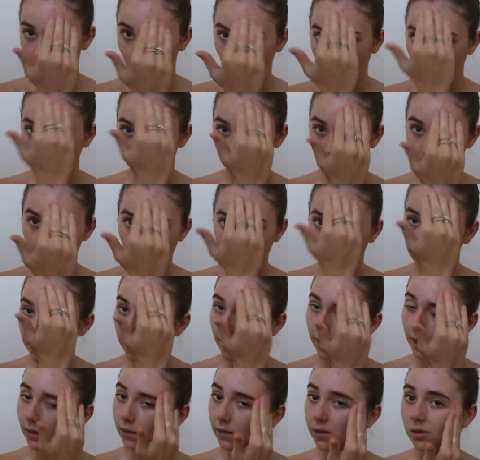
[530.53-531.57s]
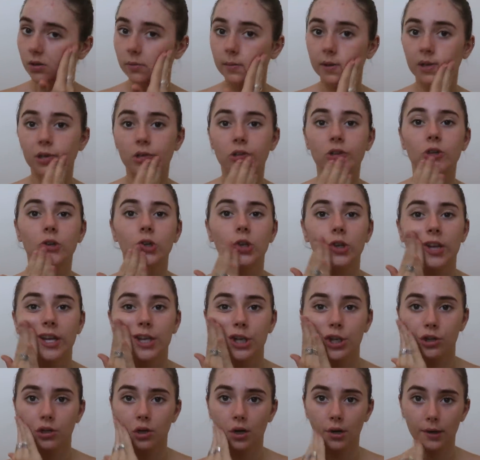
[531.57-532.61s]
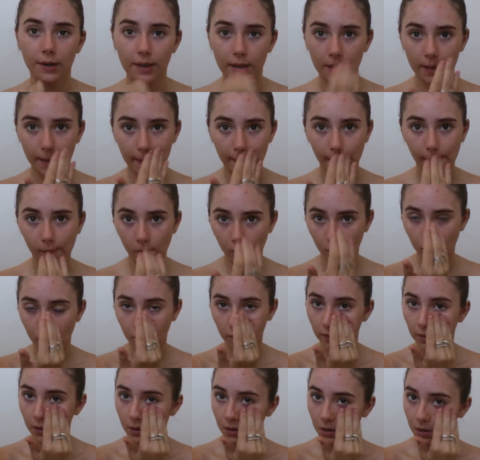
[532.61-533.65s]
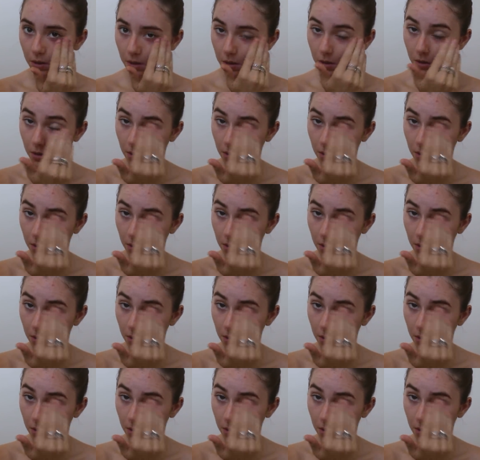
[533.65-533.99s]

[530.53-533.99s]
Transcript: You only need like a little bit too. Like you don't need like a lot of it.